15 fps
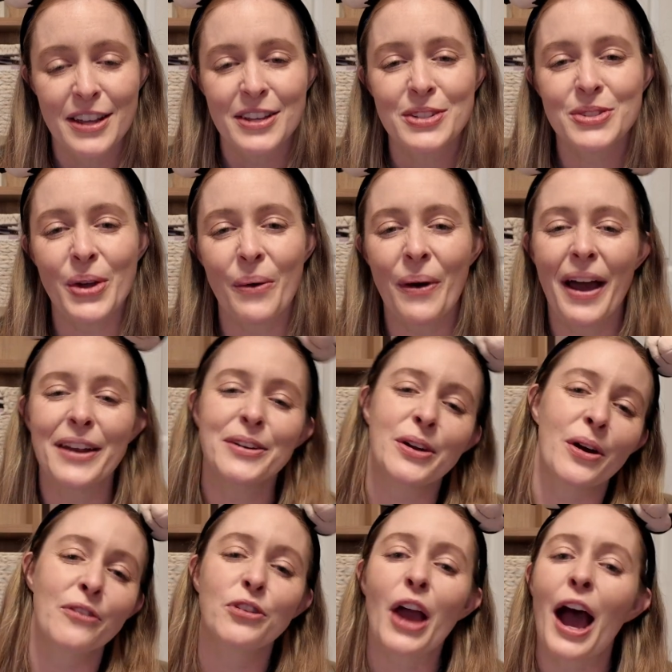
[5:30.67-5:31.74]
So I don't
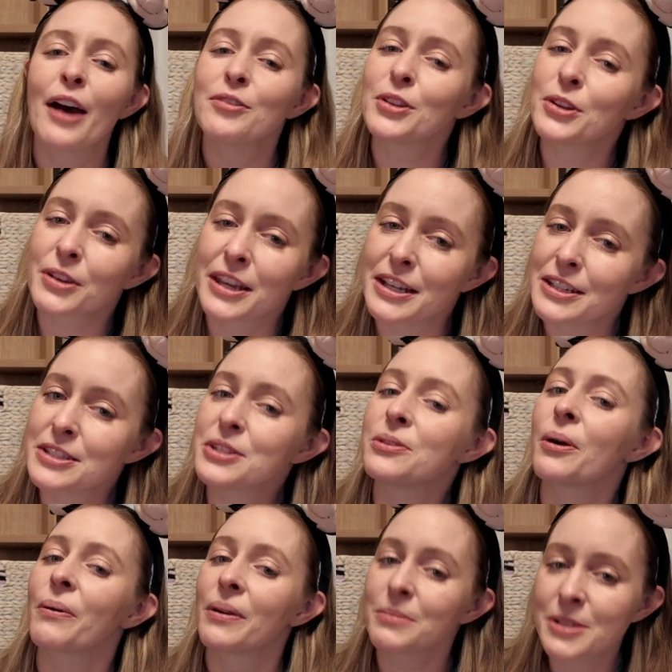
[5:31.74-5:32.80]
know, if you have little kids, you
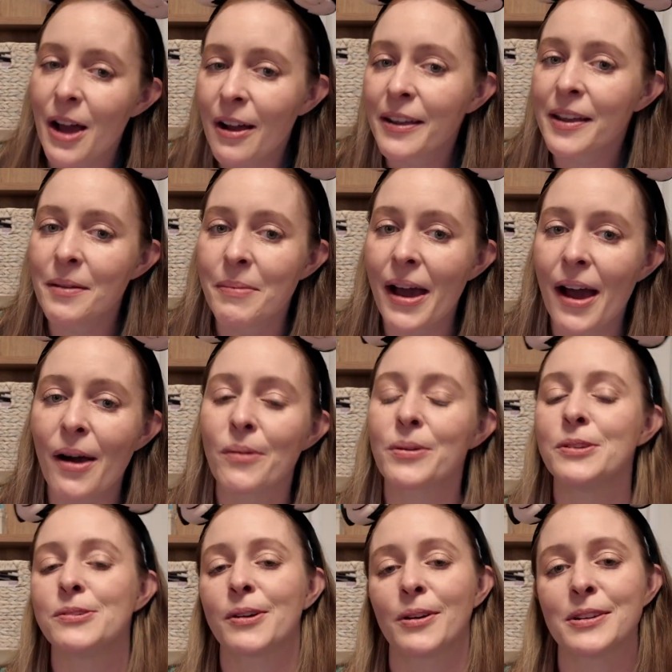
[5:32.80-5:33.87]
know what I'm talking about.
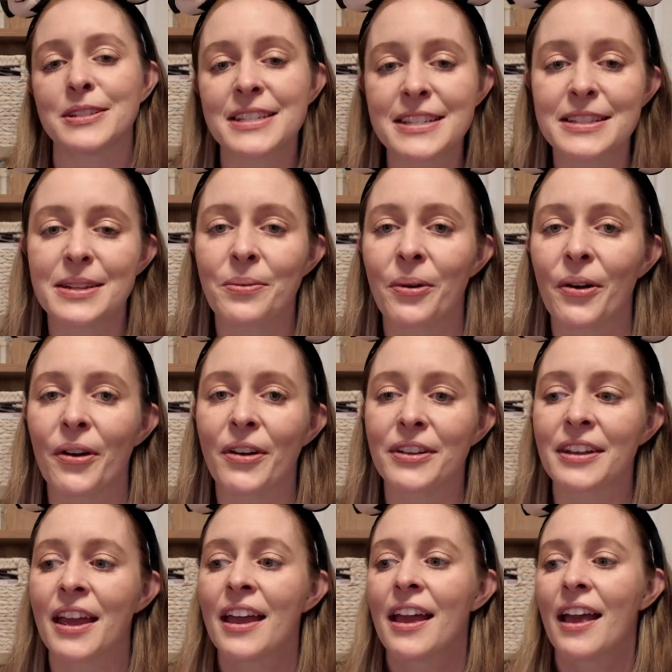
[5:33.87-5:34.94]
When you go to Disney
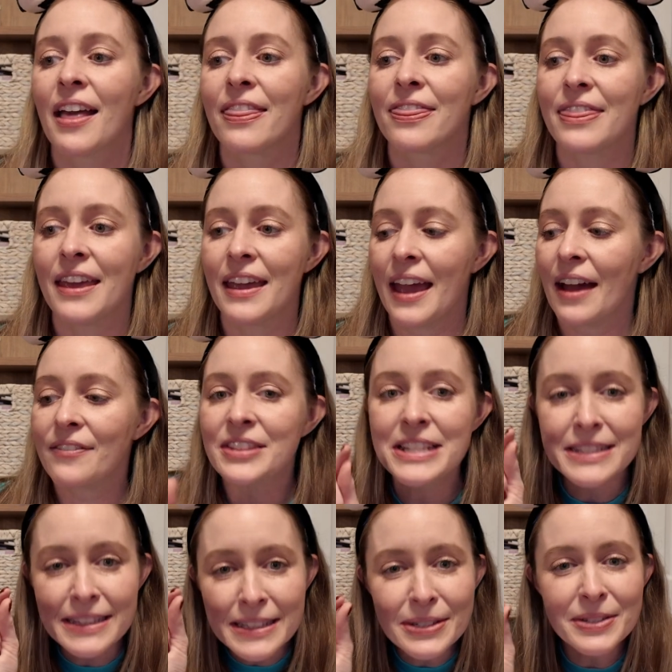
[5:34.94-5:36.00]
World, they have
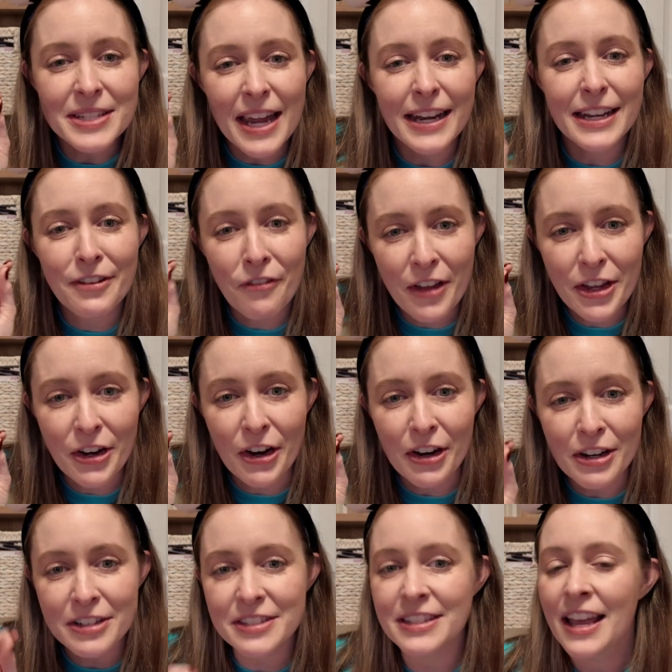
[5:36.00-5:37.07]
these little tiny
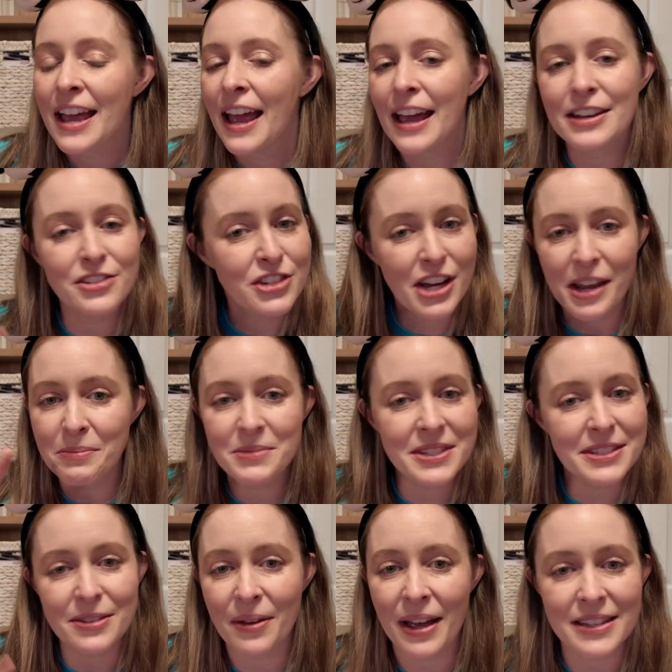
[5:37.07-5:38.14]
fingers, and James
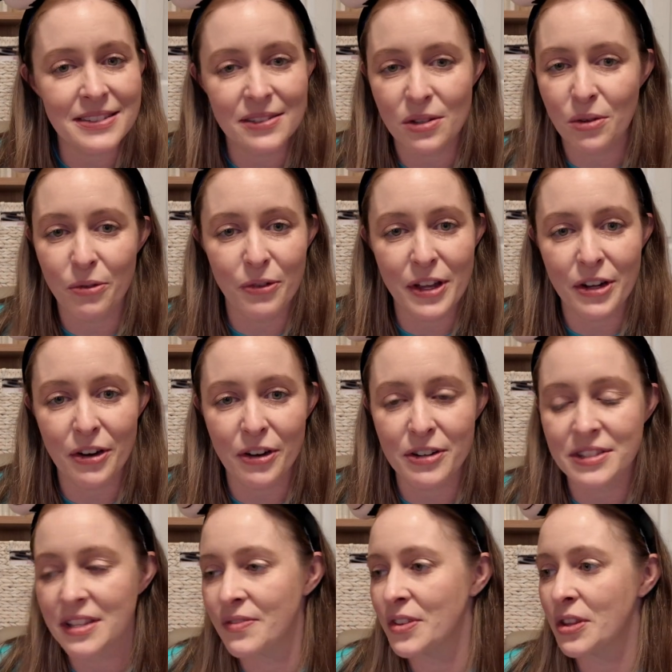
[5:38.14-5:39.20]
still has little
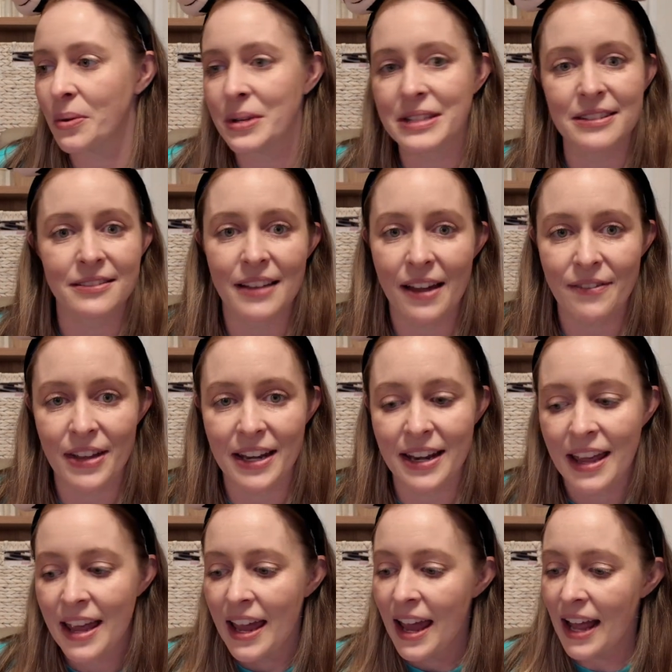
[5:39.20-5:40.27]
fingers, even though he's 11.
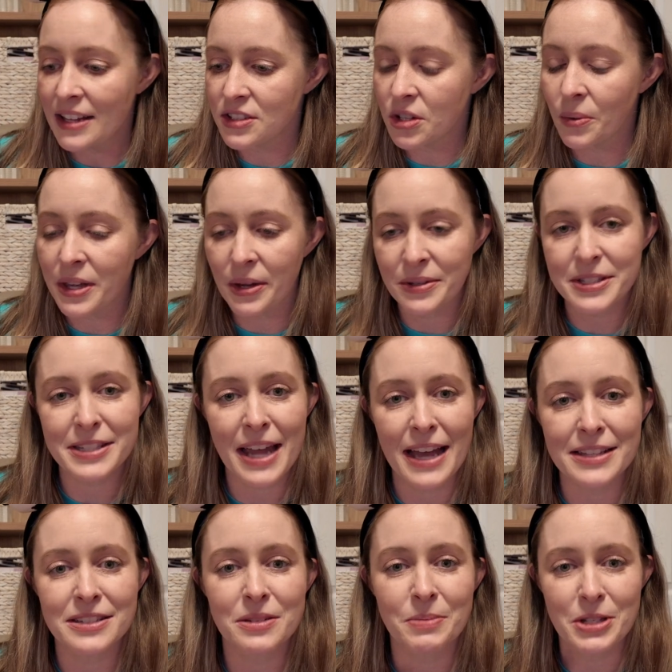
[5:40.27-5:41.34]
And so he always
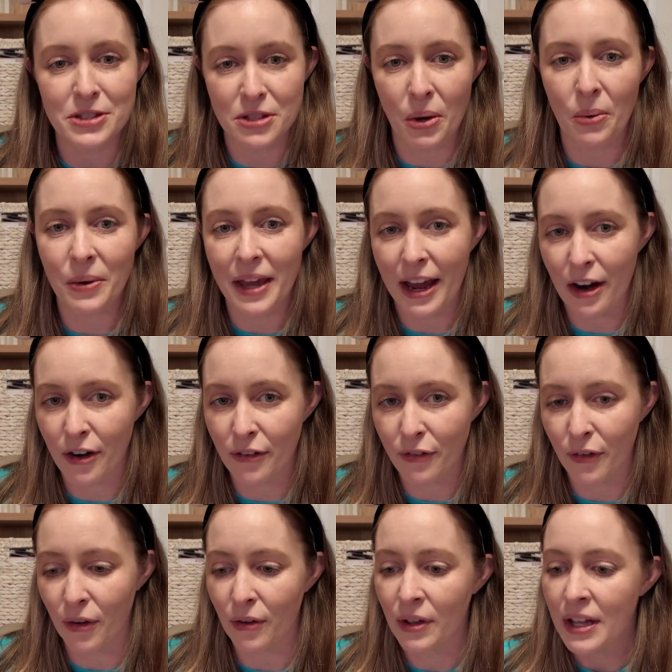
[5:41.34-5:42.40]
has to be so
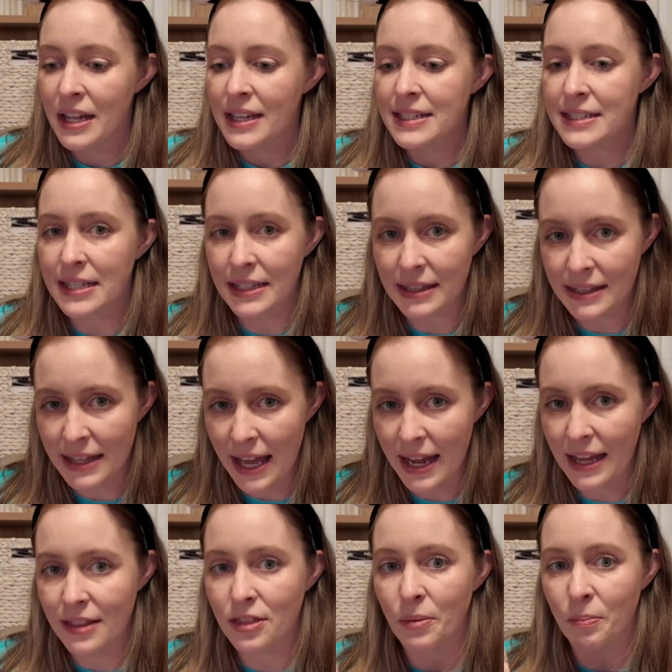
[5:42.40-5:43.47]
careful to lay
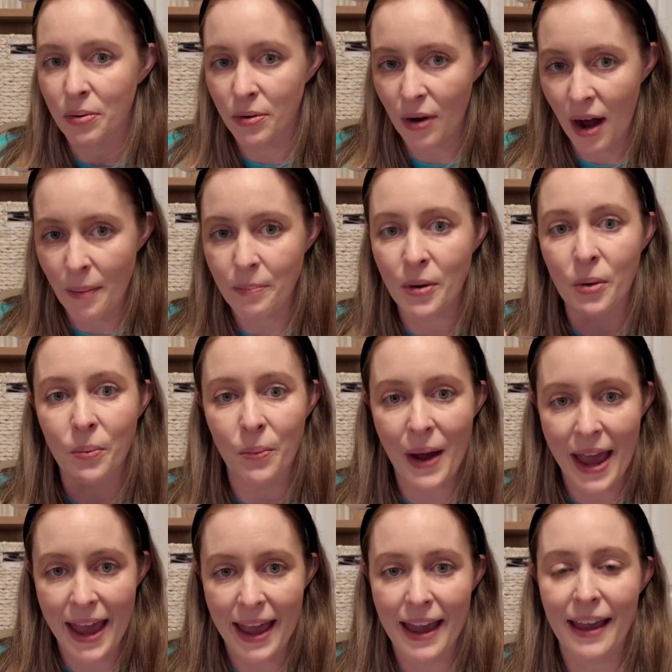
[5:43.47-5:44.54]
it the proper
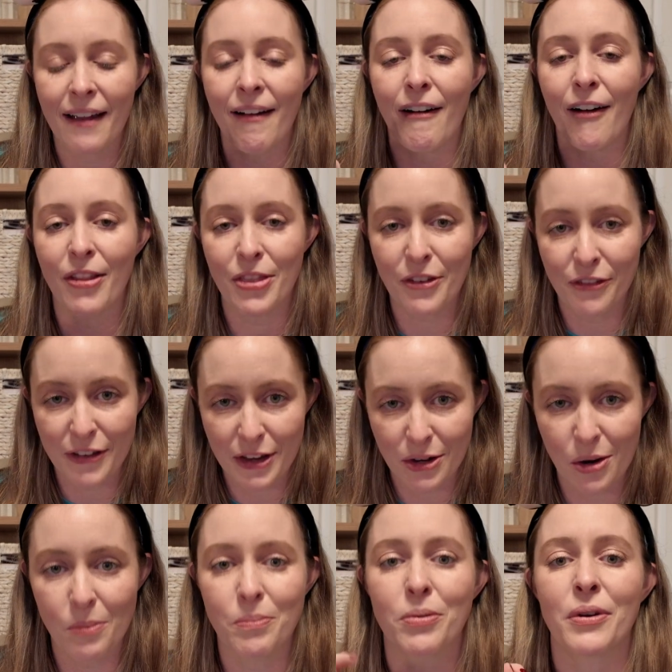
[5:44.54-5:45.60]
way on the
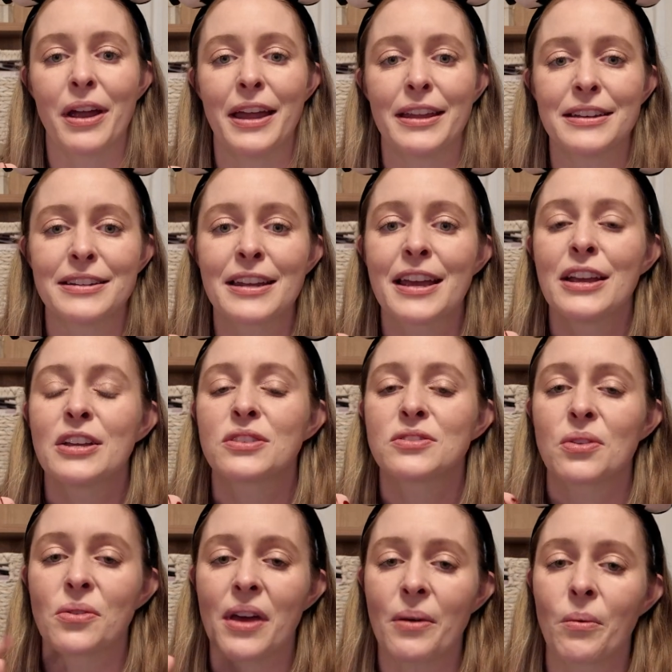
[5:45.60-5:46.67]
fingerprint
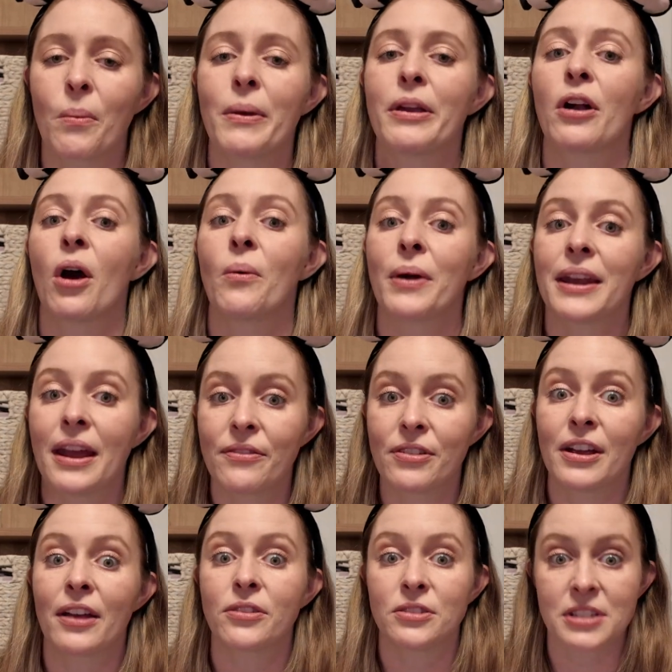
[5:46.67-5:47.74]
so that when we go in
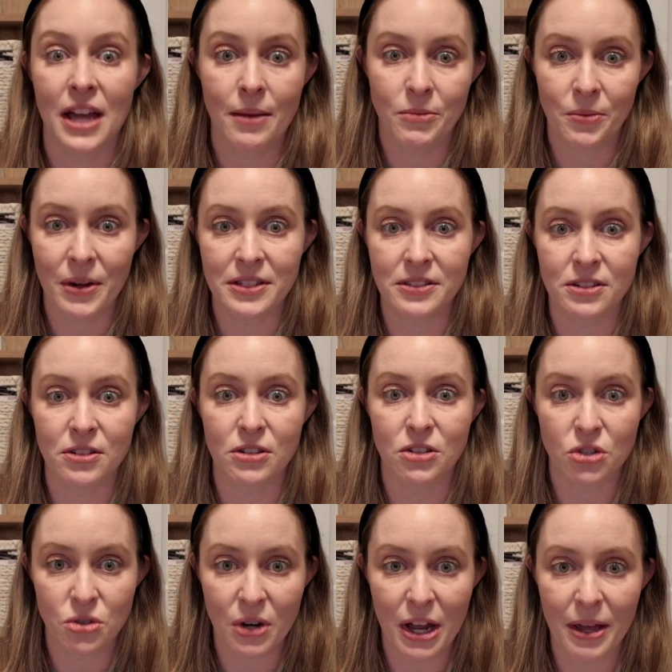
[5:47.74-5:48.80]
every other time the rest of the
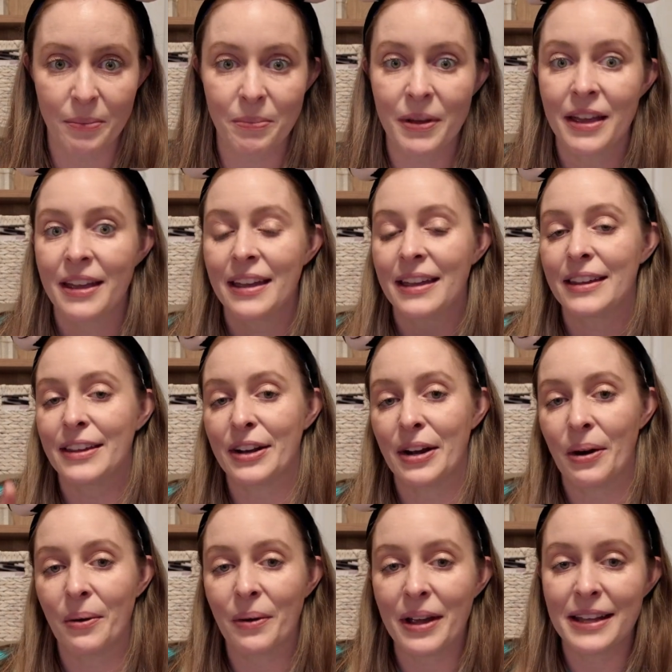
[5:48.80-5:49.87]
trip,
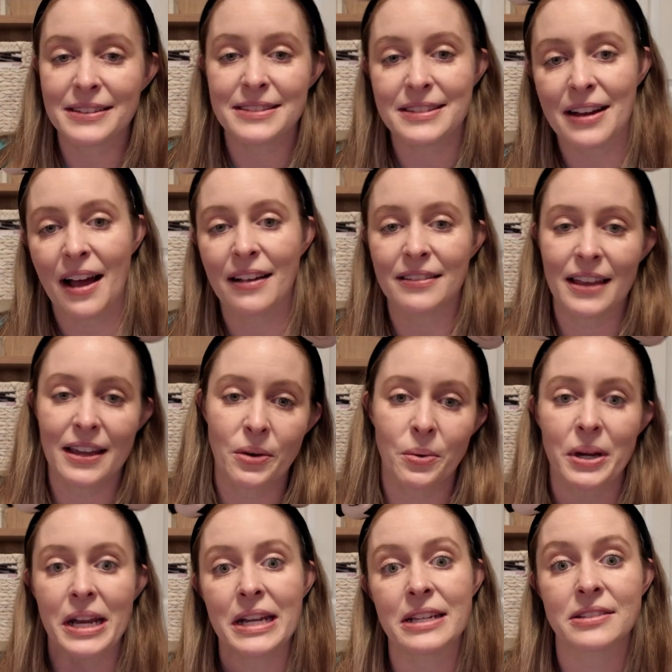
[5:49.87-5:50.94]
it's not like we're
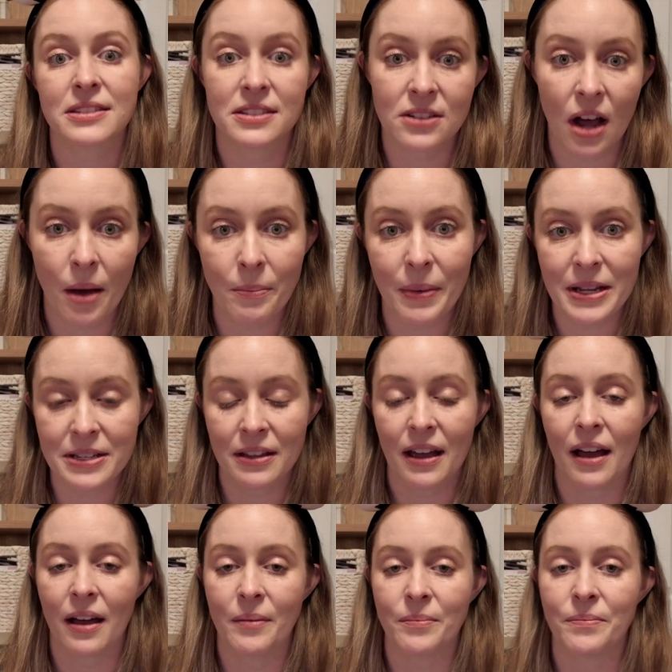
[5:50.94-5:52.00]
getting stopped by
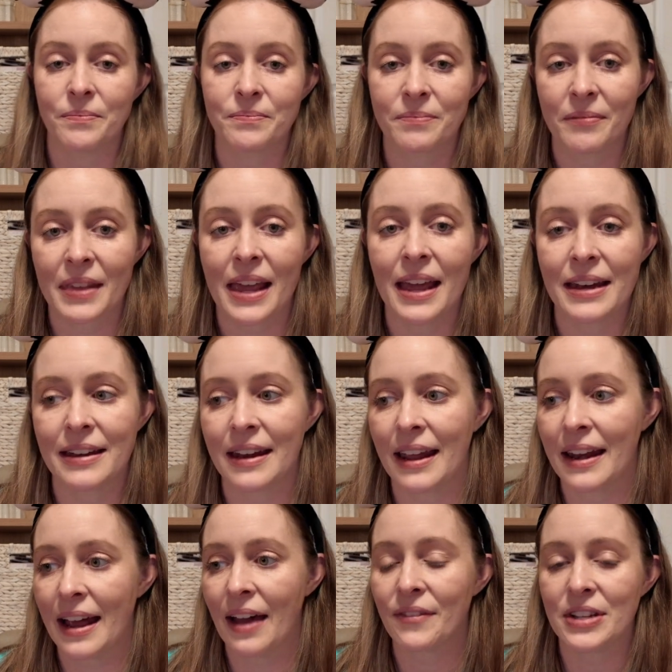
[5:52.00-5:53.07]
and
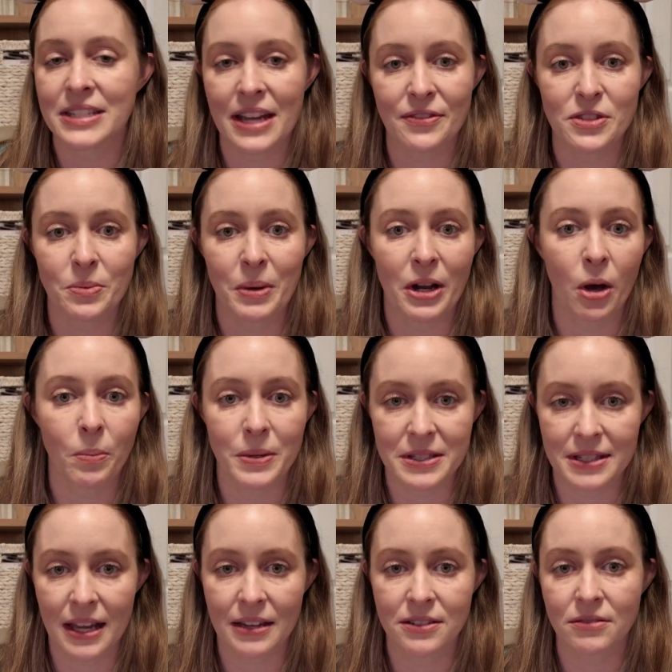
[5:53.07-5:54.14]
having to have someone help us
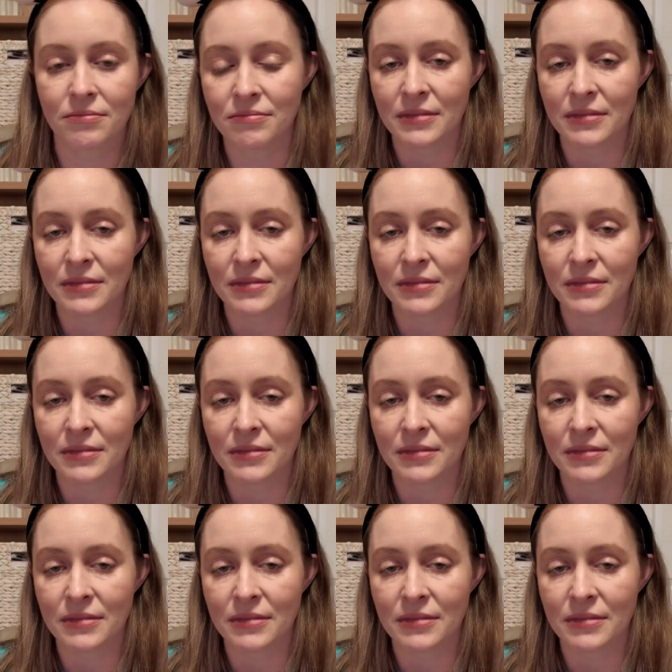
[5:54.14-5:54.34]
get,